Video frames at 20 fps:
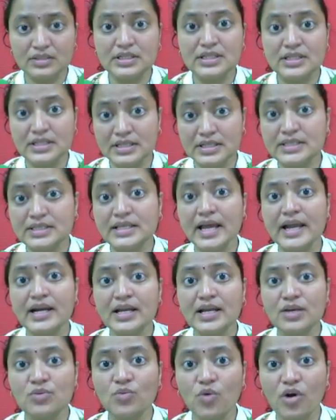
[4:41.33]

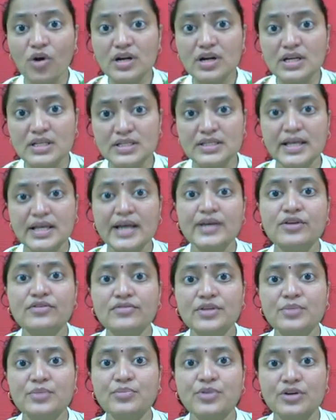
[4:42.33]
deciding what design of
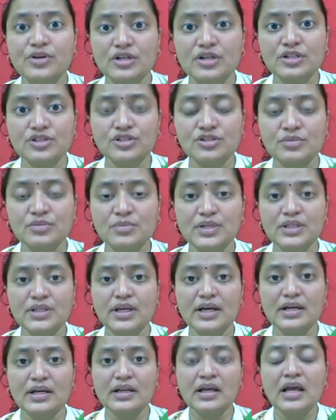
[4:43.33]
the product should be
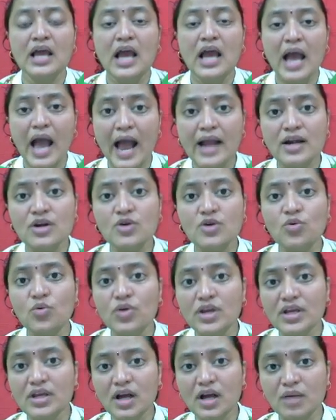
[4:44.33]
there, and
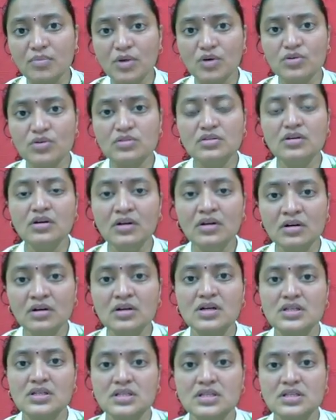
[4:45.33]
knowing about the
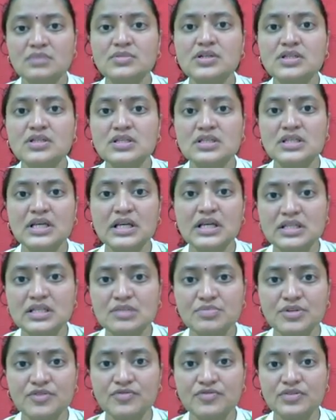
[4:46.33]
customer's
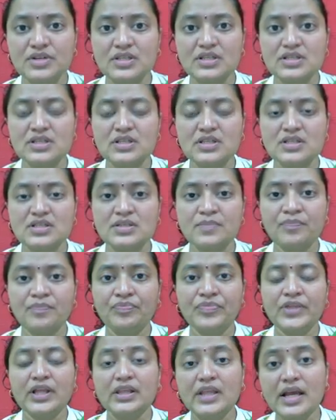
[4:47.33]
taste preferences,
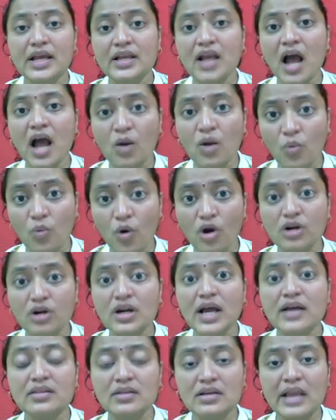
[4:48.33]
then what
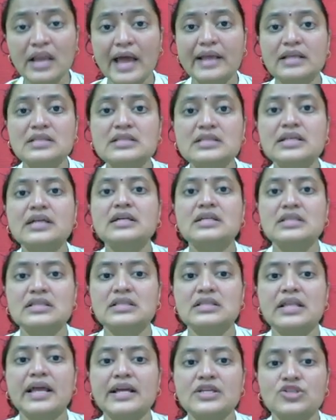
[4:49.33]
are the likes and
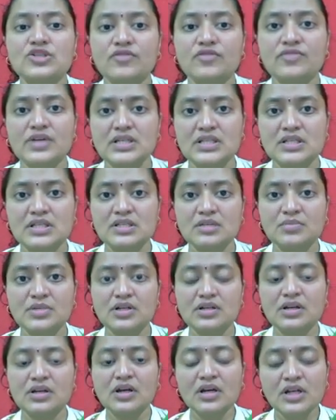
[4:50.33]
dislikes of
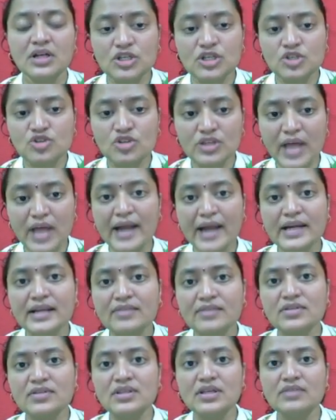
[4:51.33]
customer. So that
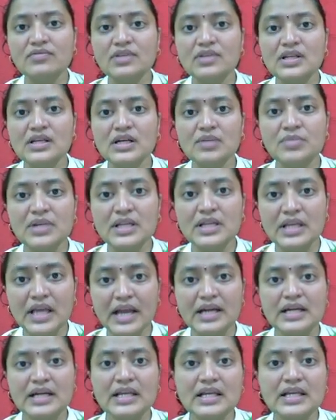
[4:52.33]
everything will come in
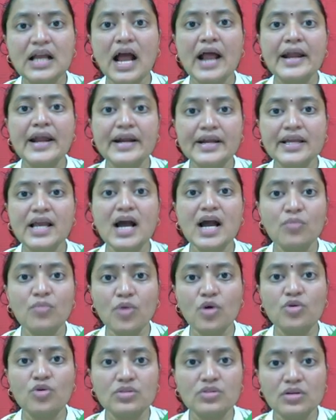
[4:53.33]
getting idea
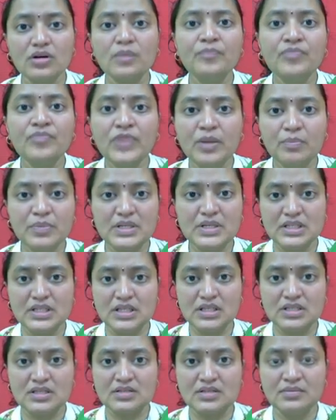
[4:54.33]
about the
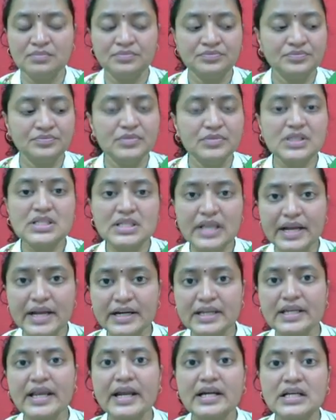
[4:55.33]
business, means
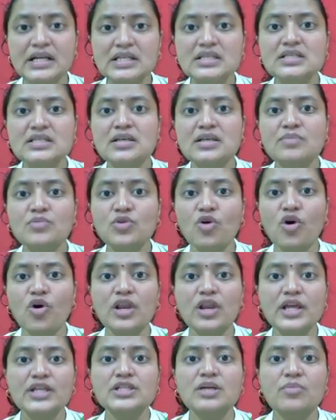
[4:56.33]
getting at least some
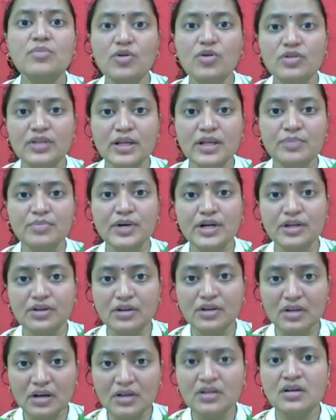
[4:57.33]
knowledge about that
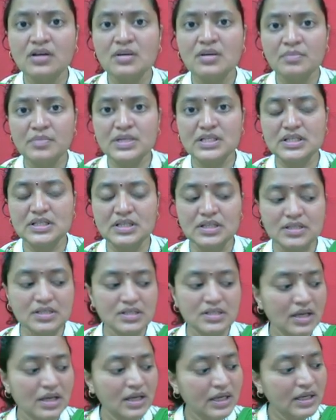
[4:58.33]
particular
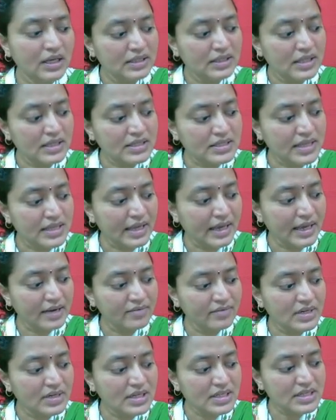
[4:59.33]
business. Then second
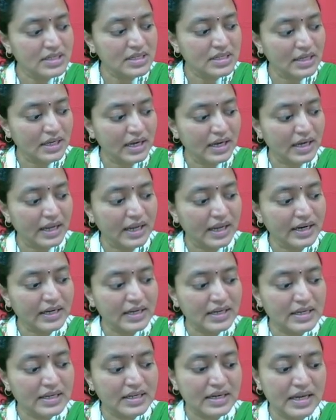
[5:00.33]
one is
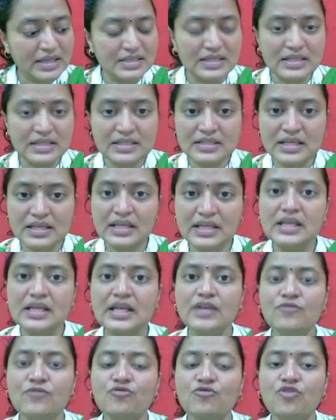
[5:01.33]
collecting necessary
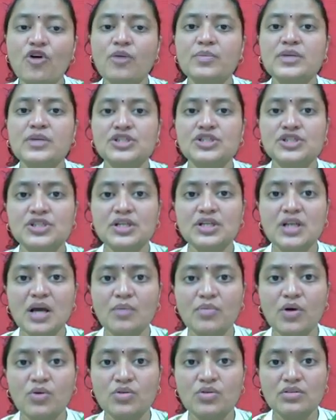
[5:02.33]
information
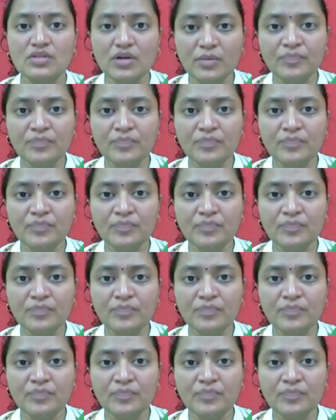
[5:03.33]
about the